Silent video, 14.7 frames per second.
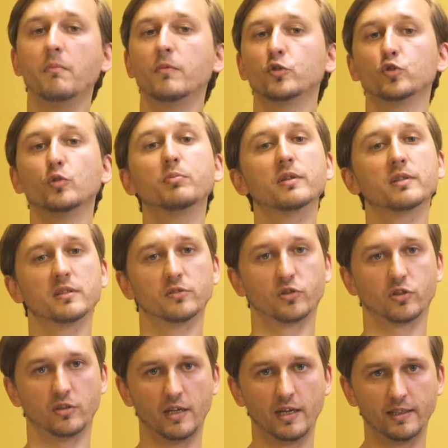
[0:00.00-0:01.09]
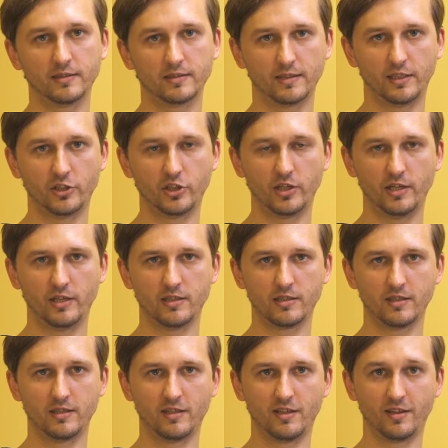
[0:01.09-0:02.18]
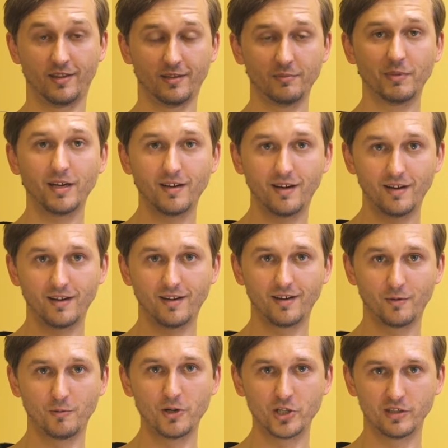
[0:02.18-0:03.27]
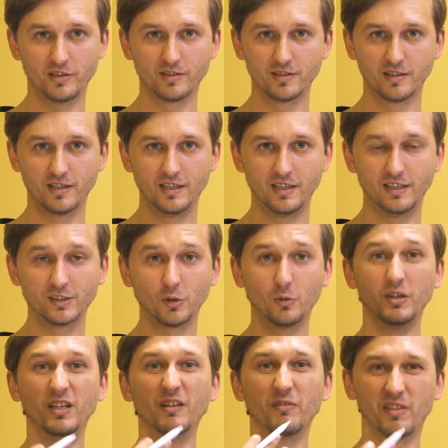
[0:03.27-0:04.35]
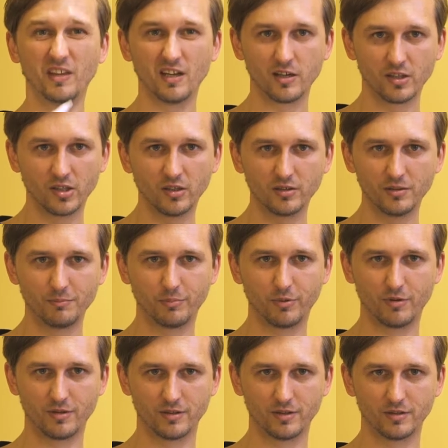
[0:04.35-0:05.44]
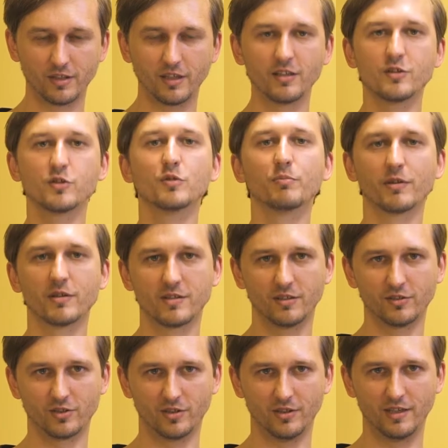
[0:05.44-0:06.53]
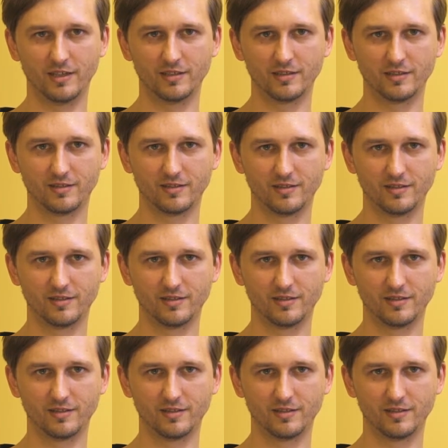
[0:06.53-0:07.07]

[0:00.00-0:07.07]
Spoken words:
super centralized side chains, then my question is, so if they are not important and super centralized,